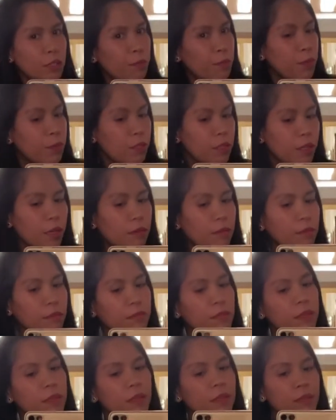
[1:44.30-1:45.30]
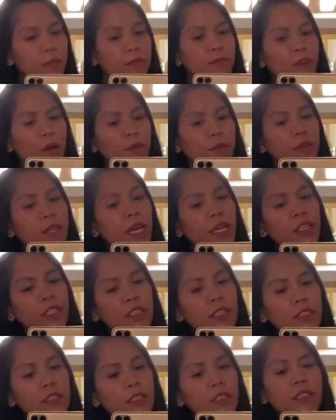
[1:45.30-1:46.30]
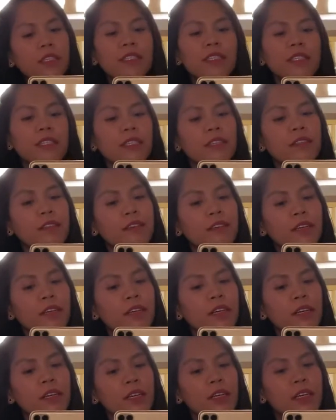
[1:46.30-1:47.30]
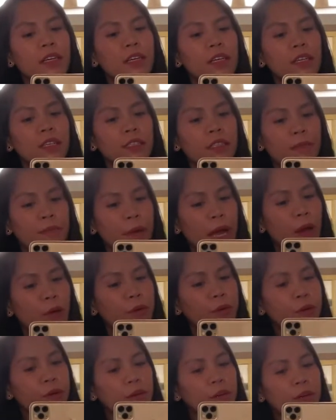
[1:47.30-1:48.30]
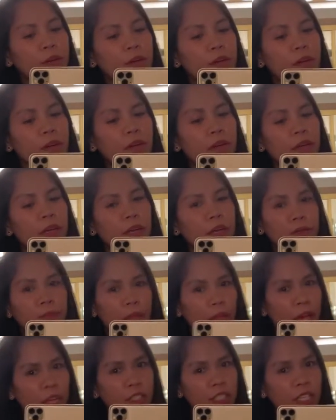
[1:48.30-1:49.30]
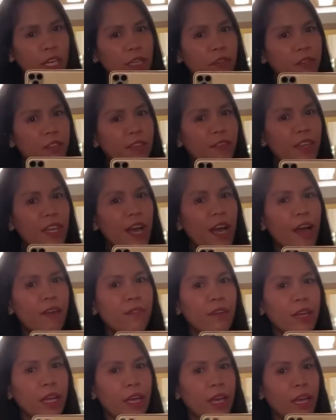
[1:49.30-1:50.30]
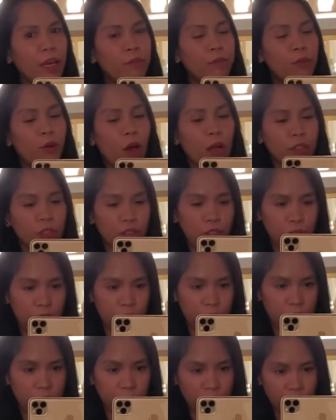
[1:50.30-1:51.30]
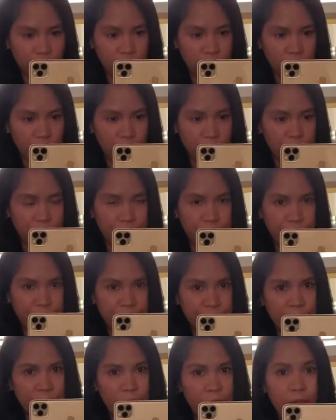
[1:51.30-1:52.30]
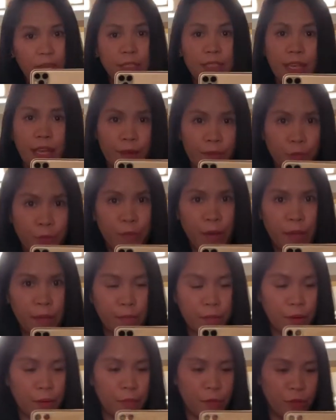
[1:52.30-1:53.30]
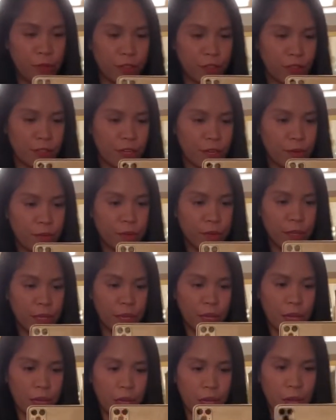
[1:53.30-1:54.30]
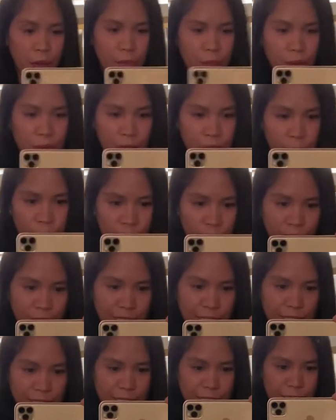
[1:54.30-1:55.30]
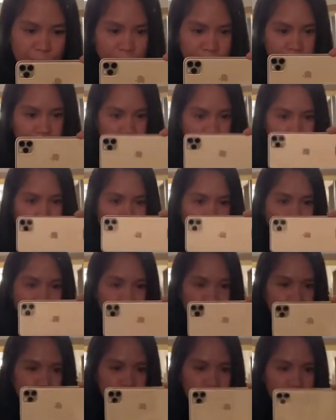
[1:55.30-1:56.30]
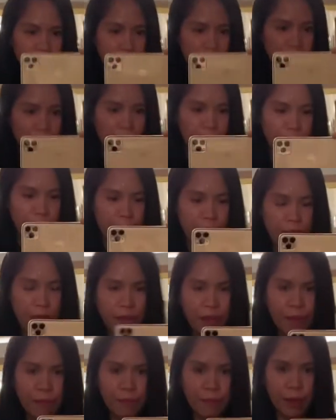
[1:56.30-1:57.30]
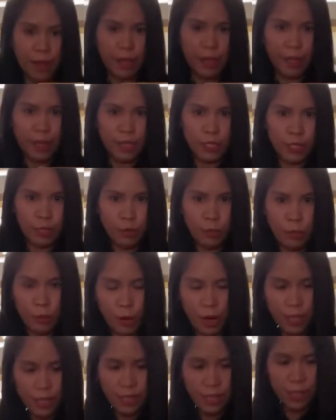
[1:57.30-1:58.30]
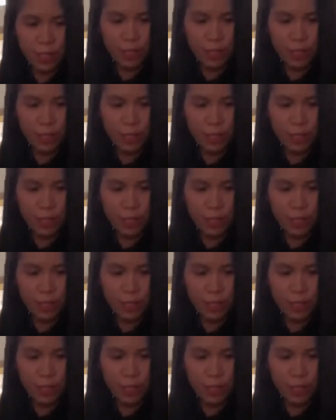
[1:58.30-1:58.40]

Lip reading: put some foundation, concealer, some powder, and blush. I don't even have a bronzer, so I guess I have to buy bronzer now. But anyway, this is my OOTD. I have my express